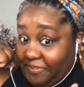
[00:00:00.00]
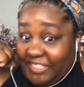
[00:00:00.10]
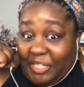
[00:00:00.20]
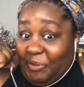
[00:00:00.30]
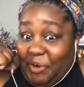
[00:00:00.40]

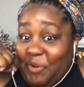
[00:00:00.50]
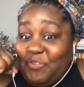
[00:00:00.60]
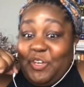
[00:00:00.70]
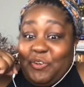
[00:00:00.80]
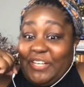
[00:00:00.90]
Don't know if
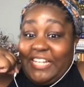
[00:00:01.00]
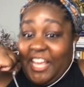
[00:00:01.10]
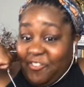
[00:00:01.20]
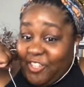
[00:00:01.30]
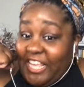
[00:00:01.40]
they're green
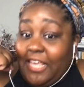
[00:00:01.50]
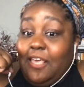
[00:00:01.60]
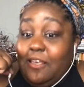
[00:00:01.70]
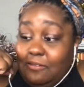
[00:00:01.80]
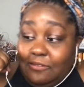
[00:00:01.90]
light for that yet.